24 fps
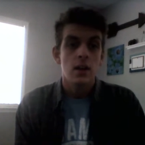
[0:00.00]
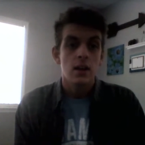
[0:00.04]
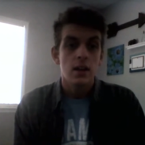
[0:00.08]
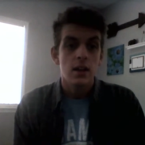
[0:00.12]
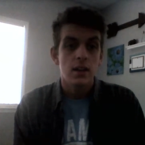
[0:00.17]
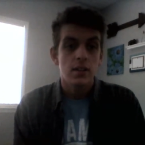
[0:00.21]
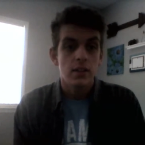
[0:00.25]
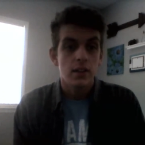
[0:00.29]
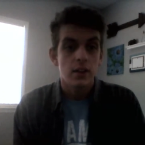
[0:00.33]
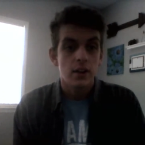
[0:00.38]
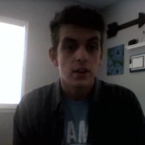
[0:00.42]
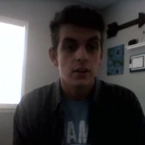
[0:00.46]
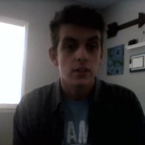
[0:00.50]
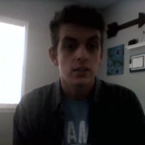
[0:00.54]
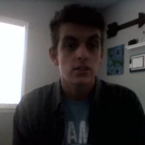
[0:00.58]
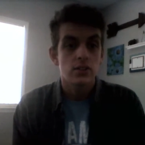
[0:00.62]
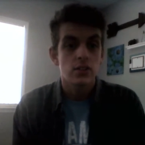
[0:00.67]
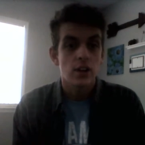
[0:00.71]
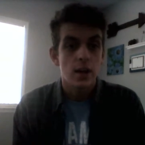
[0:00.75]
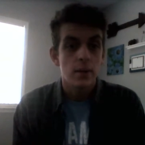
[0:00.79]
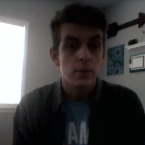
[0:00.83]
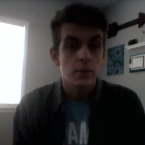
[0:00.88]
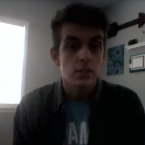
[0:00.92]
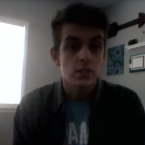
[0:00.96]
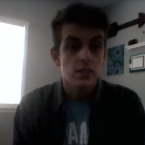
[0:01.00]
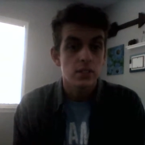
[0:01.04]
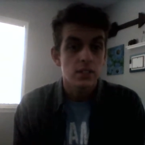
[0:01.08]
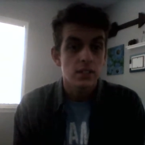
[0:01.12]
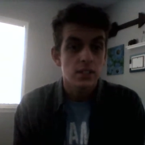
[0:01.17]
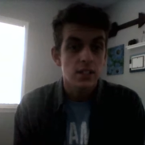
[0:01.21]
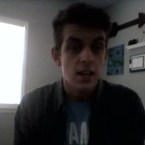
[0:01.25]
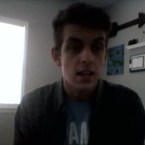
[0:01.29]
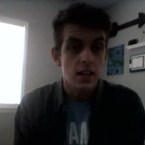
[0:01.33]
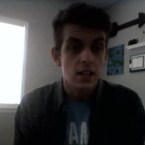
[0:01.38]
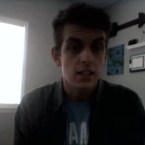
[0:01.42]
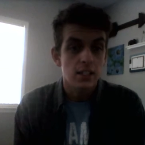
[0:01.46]
in their tribal
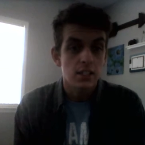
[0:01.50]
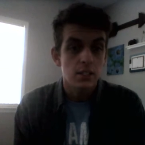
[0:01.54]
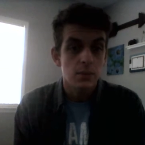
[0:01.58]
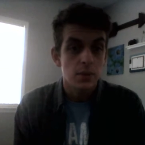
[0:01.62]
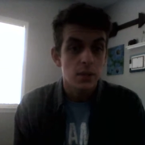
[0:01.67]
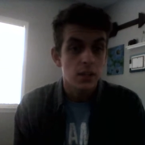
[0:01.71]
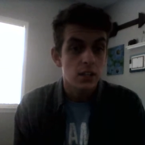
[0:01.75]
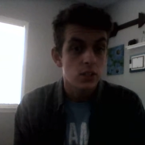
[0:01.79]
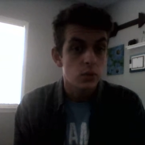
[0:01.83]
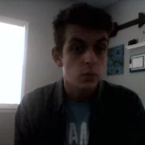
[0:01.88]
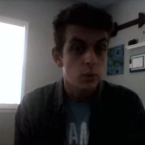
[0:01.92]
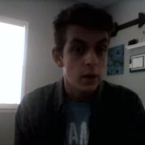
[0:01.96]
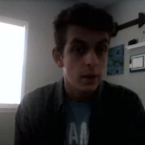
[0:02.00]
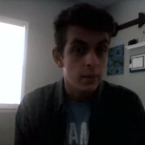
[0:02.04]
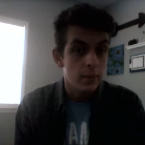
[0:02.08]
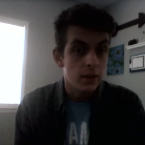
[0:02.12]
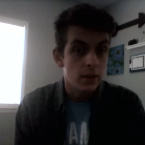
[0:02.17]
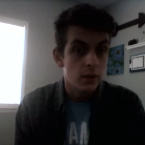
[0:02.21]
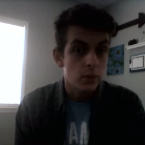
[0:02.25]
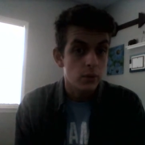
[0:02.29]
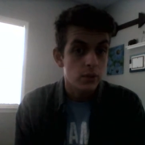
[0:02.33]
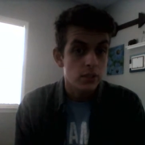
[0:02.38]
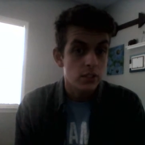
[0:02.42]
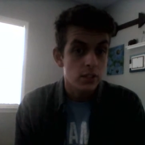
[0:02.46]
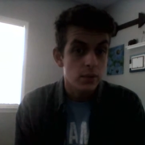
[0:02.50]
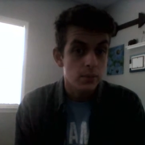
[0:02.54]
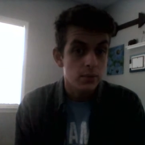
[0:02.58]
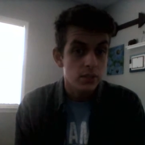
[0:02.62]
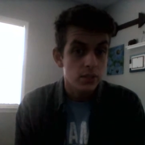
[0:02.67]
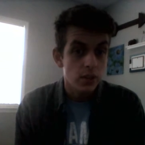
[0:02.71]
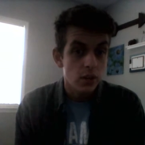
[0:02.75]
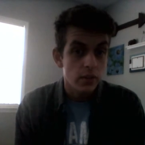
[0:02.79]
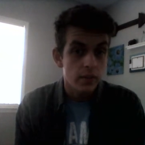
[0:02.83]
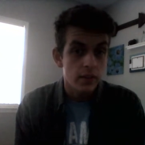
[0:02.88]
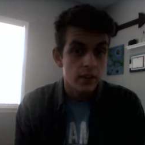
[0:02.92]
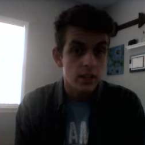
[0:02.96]
societies because women were
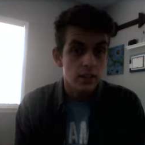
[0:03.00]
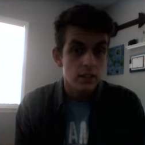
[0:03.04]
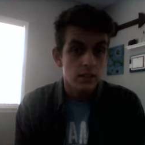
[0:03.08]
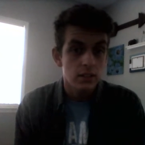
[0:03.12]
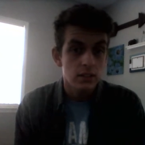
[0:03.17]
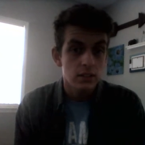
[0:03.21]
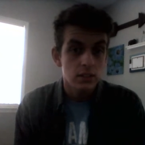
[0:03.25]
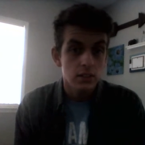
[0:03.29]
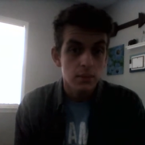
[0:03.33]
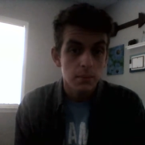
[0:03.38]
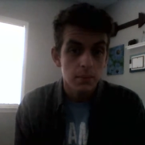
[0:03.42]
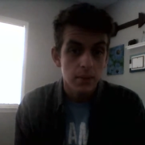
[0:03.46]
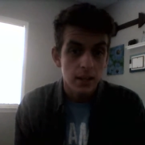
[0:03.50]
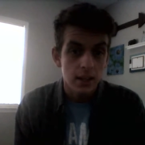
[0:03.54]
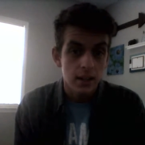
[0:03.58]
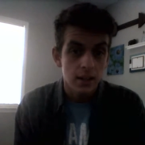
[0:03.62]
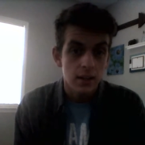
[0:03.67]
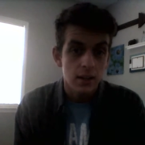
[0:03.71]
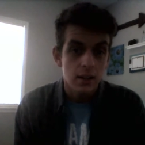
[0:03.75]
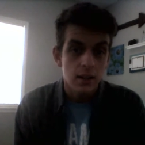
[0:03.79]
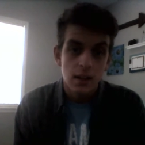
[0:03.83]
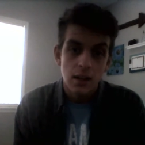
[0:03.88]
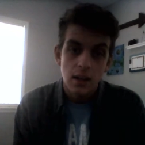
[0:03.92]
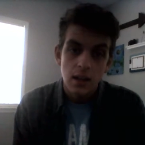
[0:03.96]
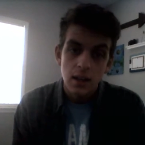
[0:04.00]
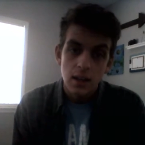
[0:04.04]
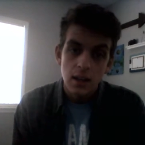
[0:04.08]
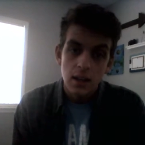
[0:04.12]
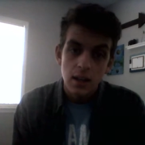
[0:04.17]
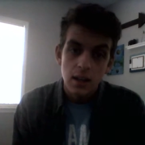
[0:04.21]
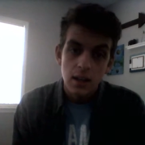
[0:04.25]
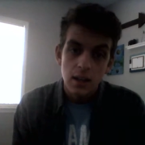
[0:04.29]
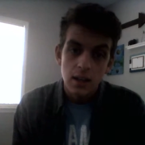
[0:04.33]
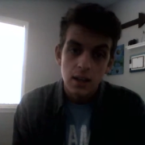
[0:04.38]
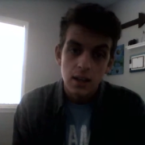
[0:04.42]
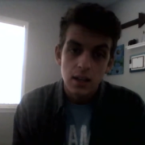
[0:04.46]
subservient to men
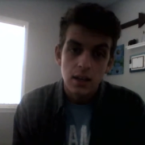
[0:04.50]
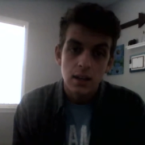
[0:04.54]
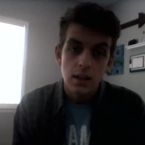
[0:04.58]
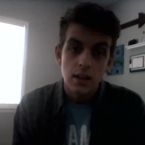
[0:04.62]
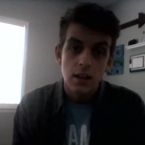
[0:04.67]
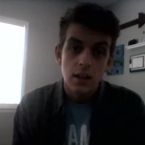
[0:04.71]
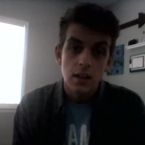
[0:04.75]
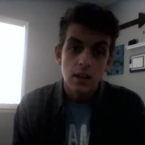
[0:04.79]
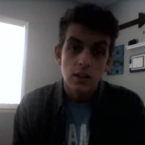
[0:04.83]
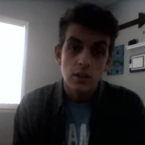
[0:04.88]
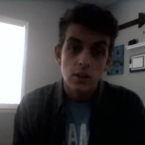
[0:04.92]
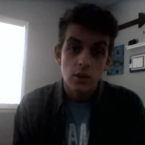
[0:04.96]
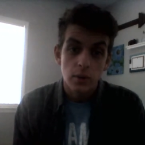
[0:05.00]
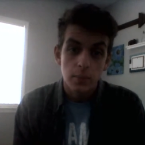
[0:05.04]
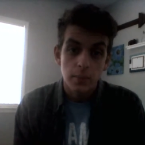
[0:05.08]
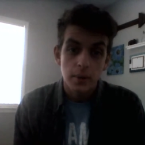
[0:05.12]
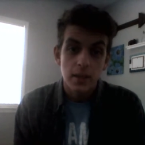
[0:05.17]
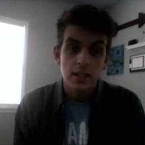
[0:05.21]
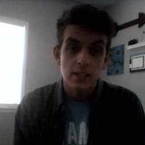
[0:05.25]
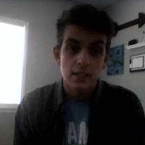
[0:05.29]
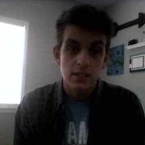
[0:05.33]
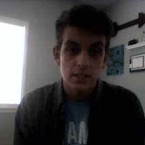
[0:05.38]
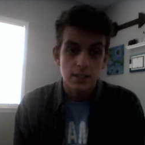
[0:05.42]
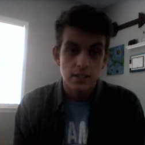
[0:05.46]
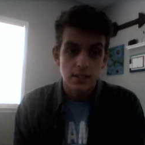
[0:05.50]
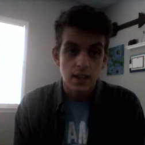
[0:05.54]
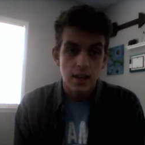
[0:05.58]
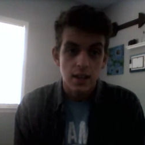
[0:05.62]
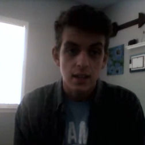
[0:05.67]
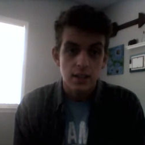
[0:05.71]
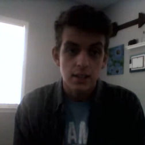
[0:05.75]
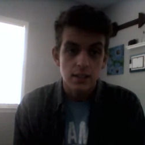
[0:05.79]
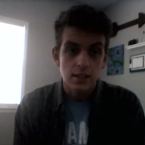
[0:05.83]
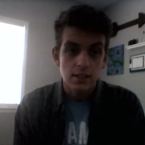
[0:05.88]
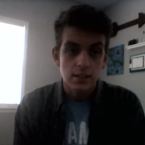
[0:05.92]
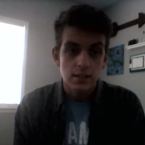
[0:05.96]
in European
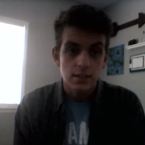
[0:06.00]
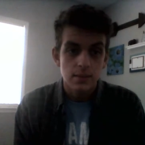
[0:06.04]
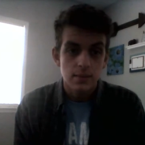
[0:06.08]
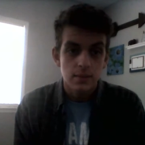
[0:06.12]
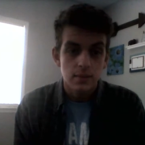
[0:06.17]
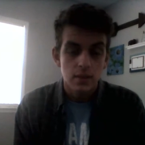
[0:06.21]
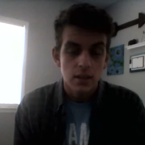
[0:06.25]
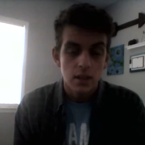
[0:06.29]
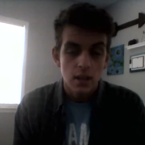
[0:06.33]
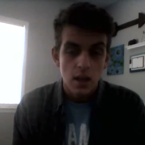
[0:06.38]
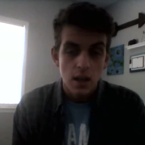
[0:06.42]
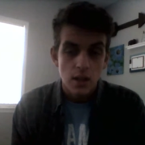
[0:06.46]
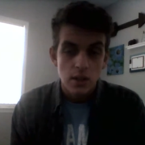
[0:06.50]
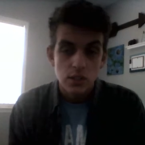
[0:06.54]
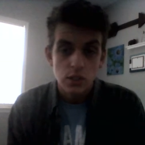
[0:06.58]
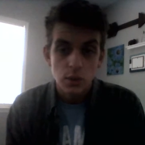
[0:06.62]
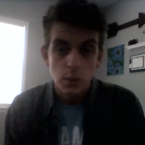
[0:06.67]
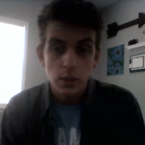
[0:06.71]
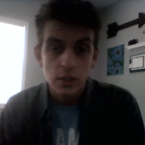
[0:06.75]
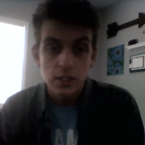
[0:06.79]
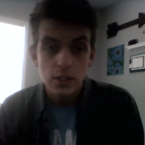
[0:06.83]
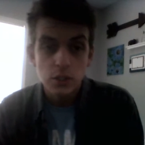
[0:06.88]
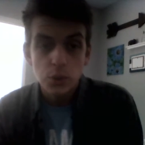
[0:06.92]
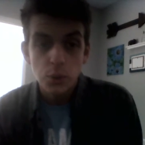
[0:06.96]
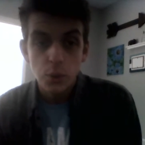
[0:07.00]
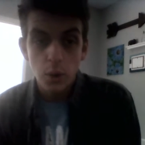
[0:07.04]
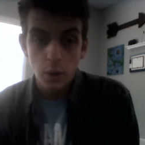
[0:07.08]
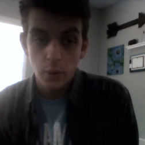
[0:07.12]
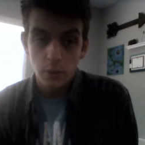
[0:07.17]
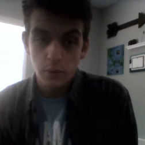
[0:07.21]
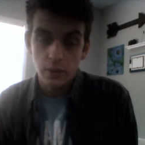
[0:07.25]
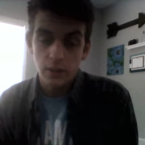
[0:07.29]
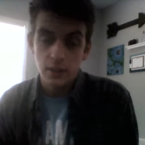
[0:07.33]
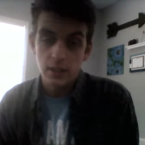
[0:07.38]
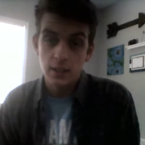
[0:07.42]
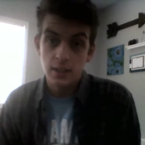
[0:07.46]
societies. So, what this
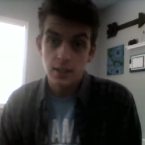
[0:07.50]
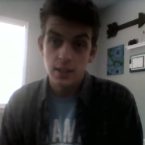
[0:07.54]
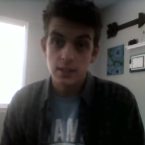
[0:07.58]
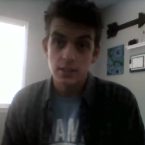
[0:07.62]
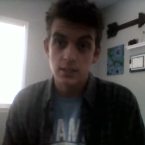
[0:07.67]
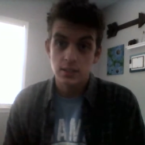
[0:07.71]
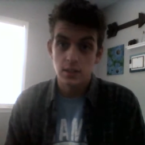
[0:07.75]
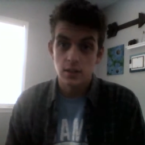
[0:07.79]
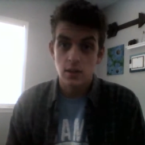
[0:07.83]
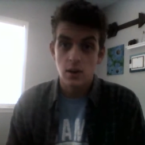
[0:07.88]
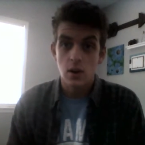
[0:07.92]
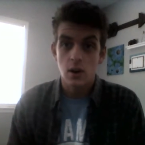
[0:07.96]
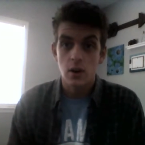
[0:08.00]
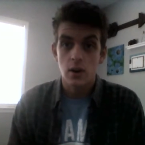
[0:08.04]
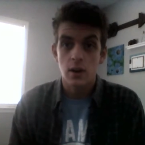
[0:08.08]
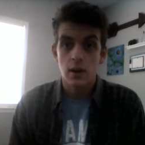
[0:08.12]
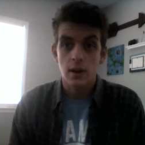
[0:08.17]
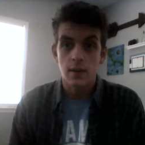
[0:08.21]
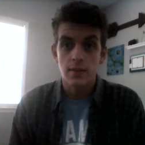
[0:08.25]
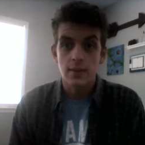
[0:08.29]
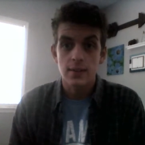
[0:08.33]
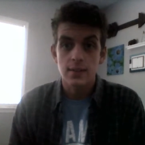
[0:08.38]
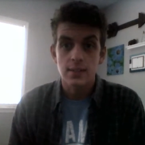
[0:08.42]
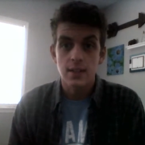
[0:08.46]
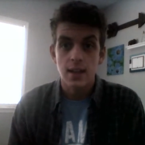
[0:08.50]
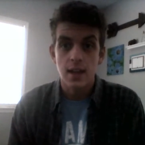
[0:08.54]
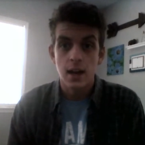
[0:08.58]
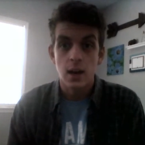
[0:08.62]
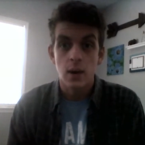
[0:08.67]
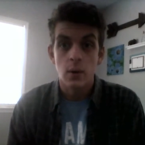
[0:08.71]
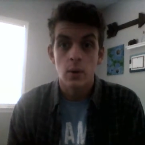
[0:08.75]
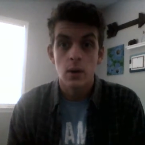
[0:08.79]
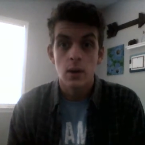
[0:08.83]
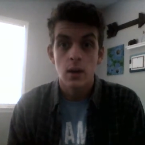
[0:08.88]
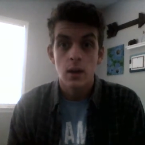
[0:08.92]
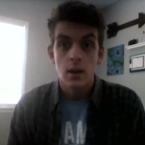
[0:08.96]
quote really gets to the heart of is
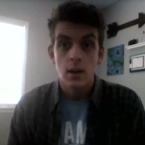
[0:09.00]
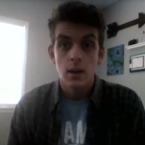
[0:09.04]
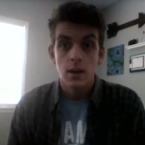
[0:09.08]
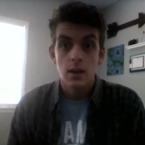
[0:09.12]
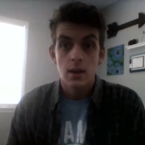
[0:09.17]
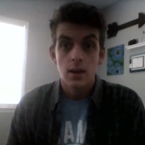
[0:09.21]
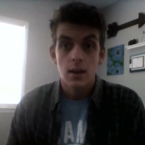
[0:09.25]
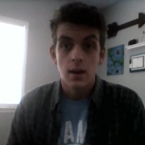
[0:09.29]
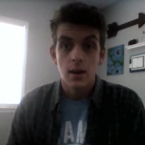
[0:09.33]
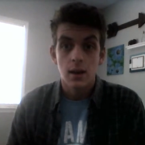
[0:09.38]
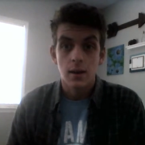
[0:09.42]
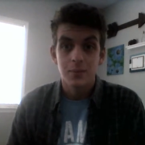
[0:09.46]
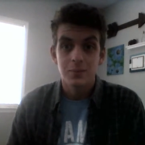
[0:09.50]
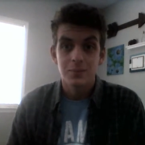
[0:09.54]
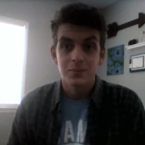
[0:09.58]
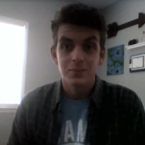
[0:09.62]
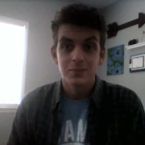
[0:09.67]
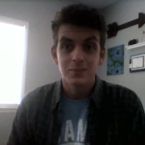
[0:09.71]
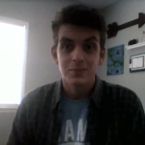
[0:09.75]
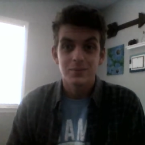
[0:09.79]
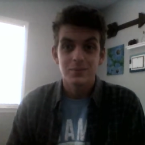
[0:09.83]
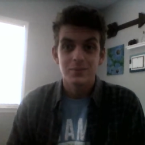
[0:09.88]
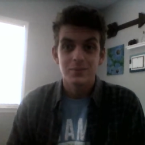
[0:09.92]
how um,